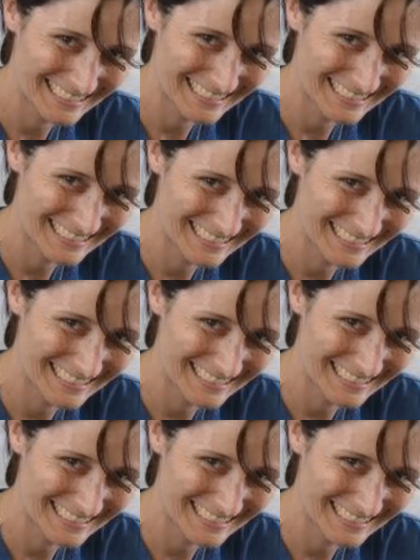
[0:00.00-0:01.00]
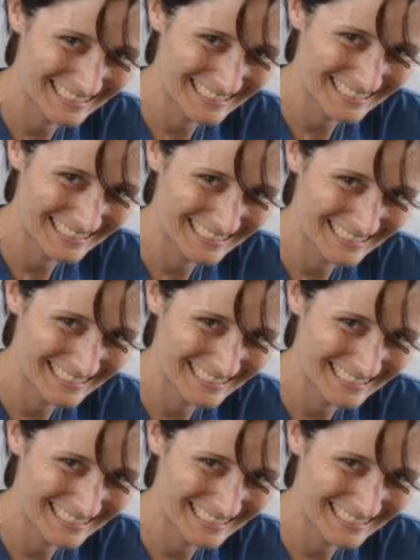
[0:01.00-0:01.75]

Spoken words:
No one is speaking in this clip.